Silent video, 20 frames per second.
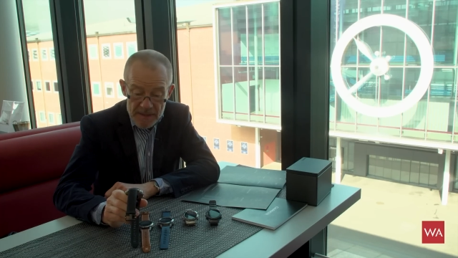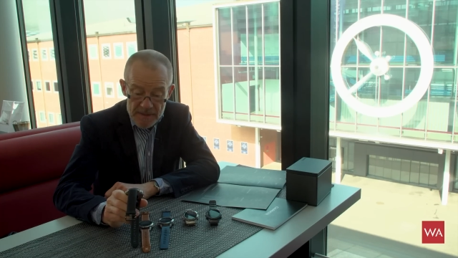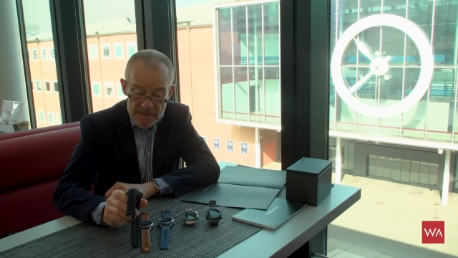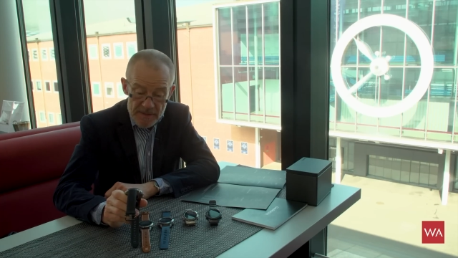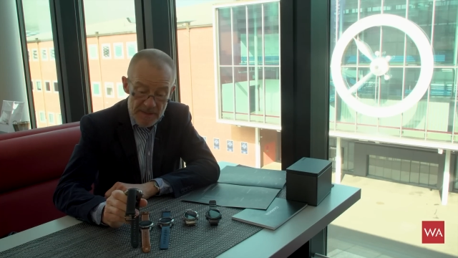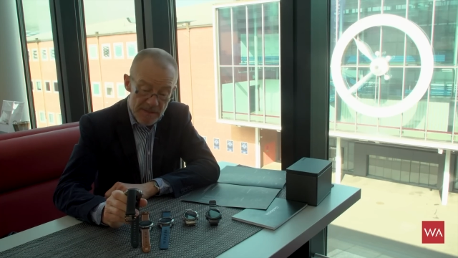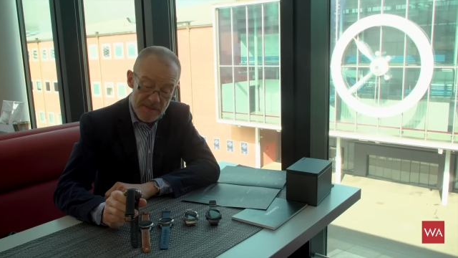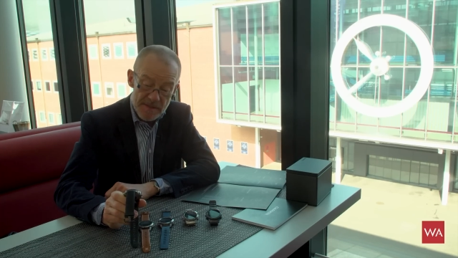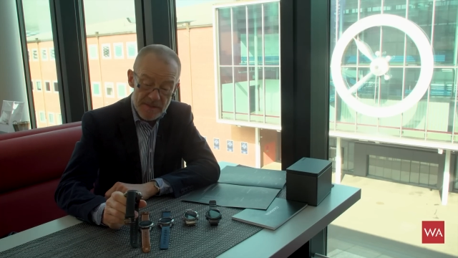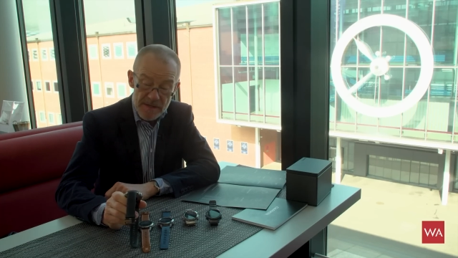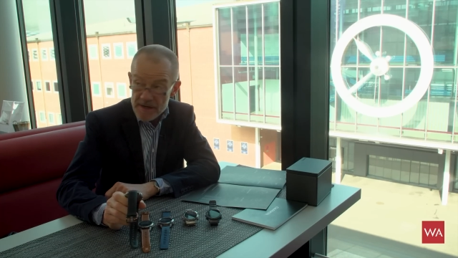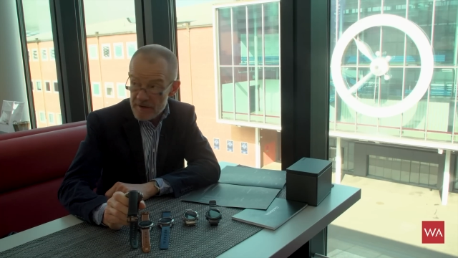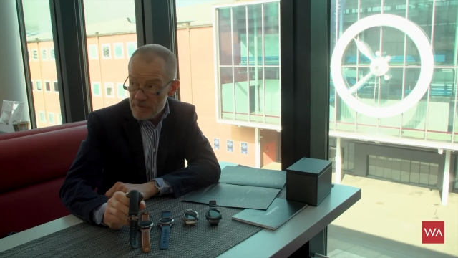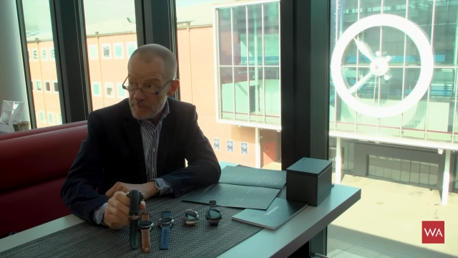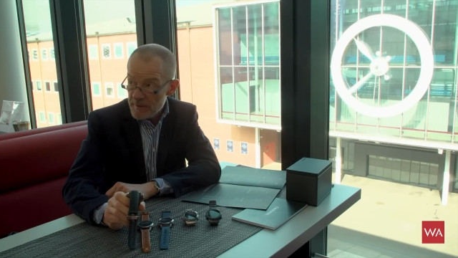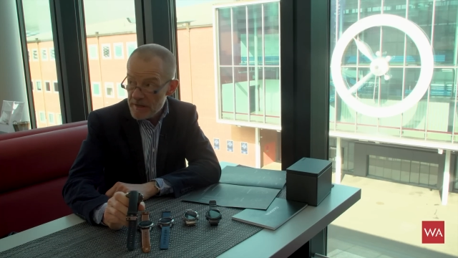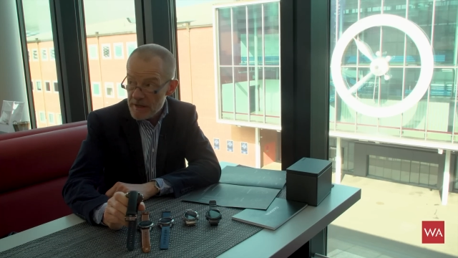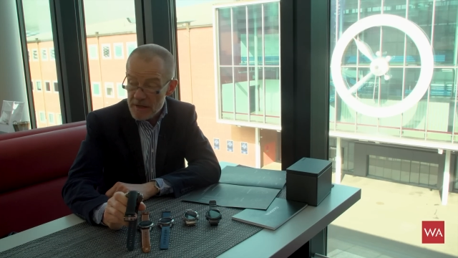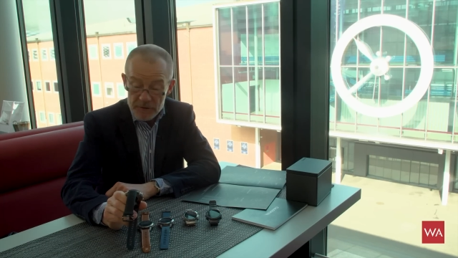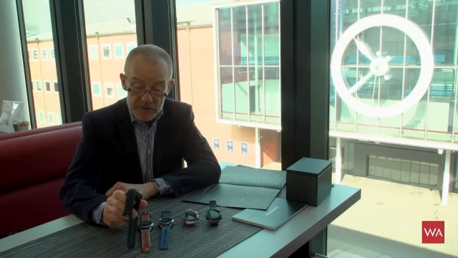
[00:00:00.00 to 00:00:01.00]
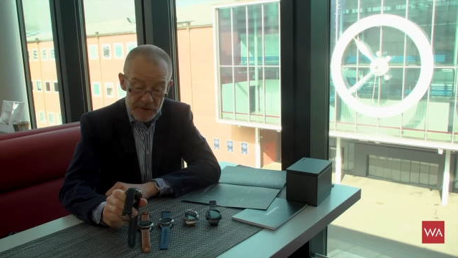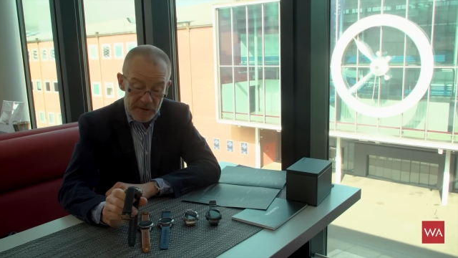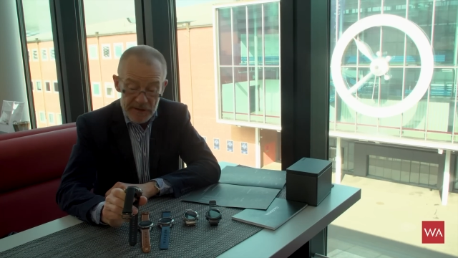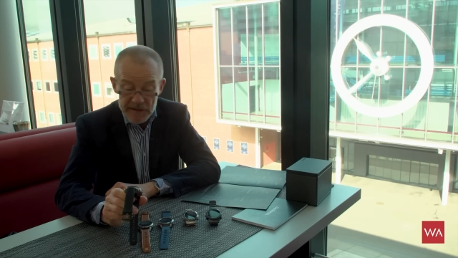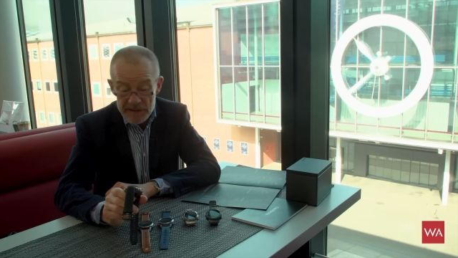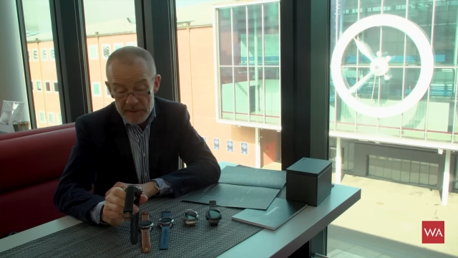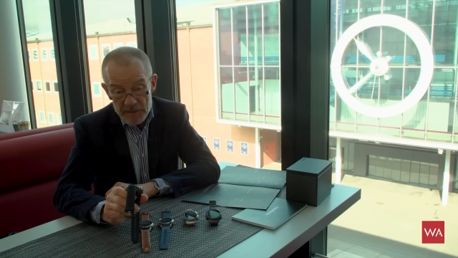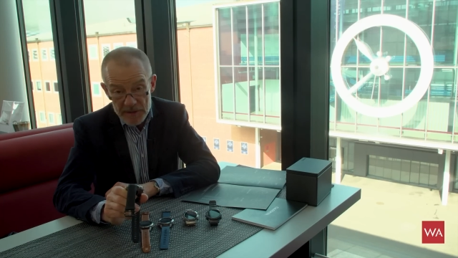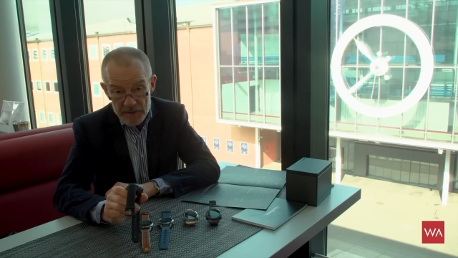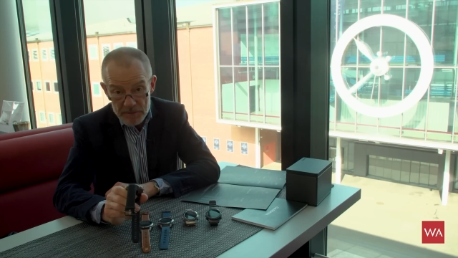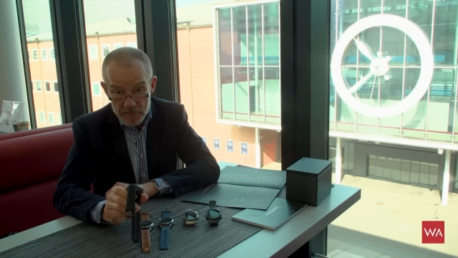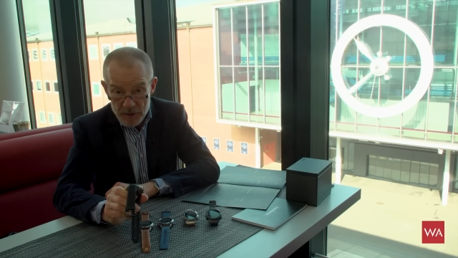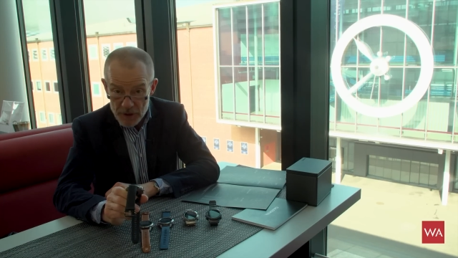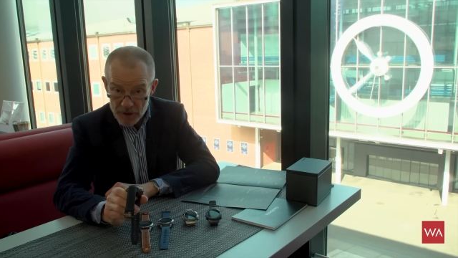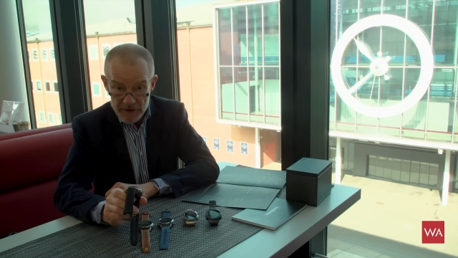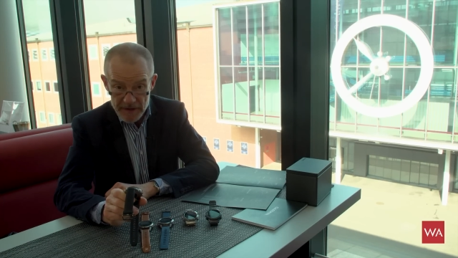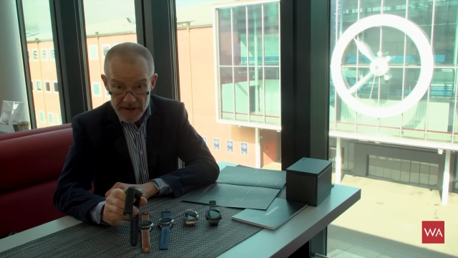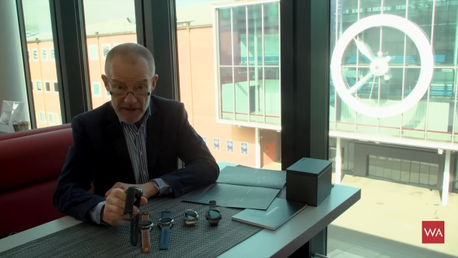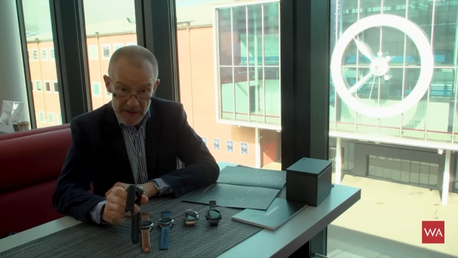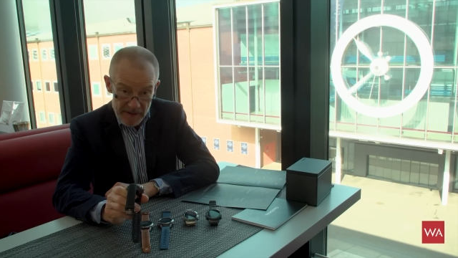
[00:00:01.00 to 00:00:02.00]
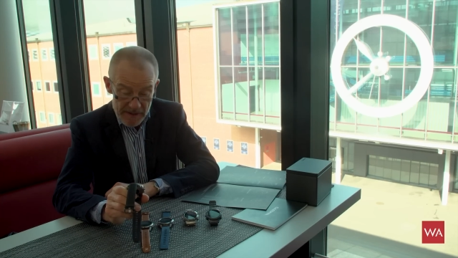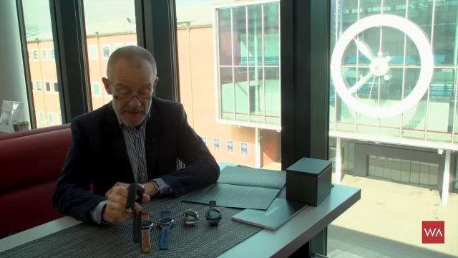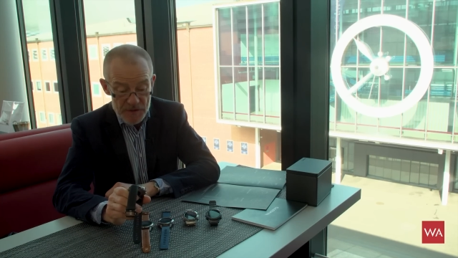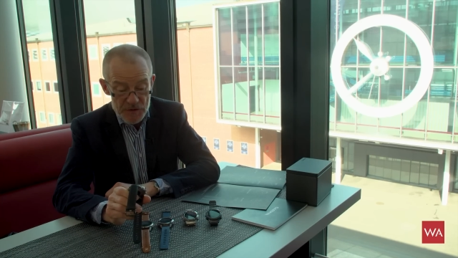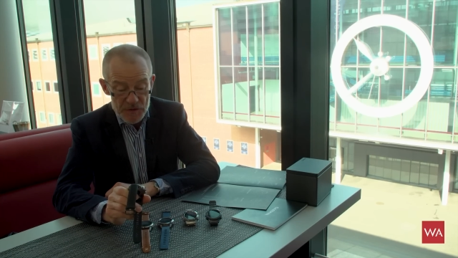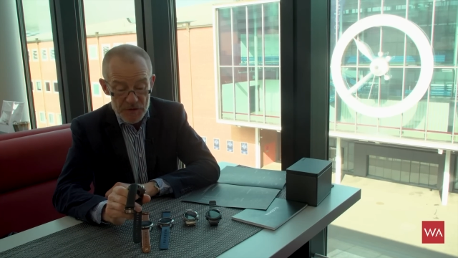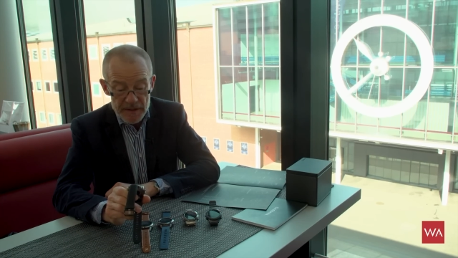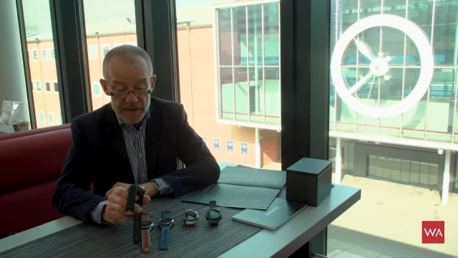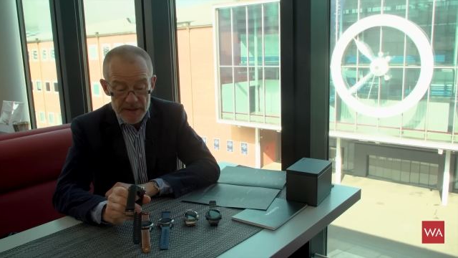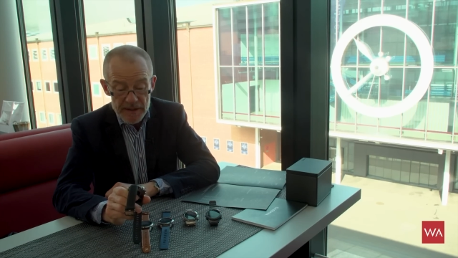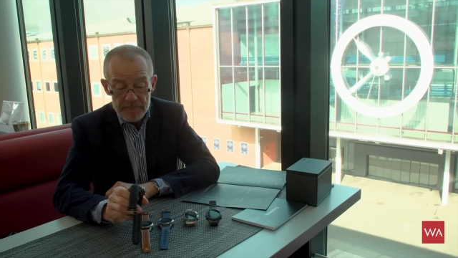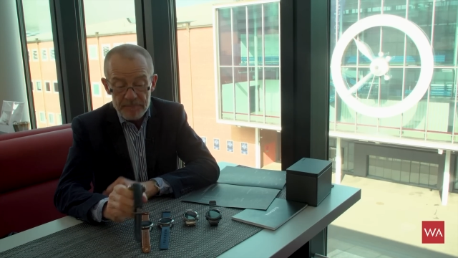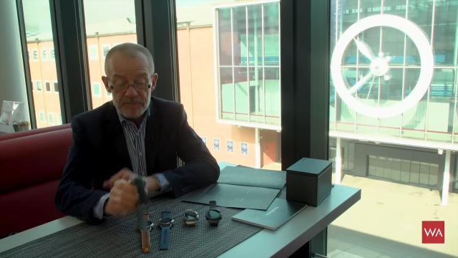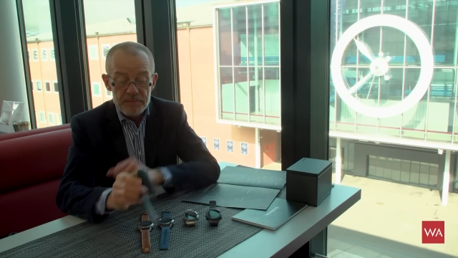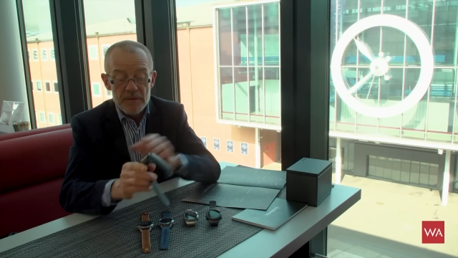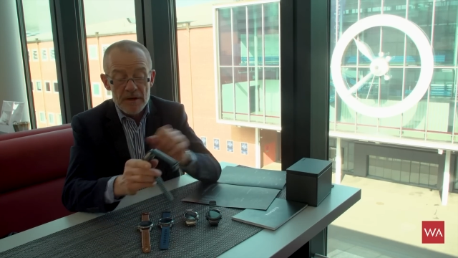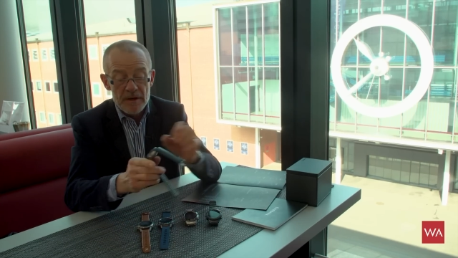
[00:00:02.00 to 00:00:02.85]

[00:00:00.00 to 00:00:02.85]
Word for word: Since I have been out a little bit partying yesterday,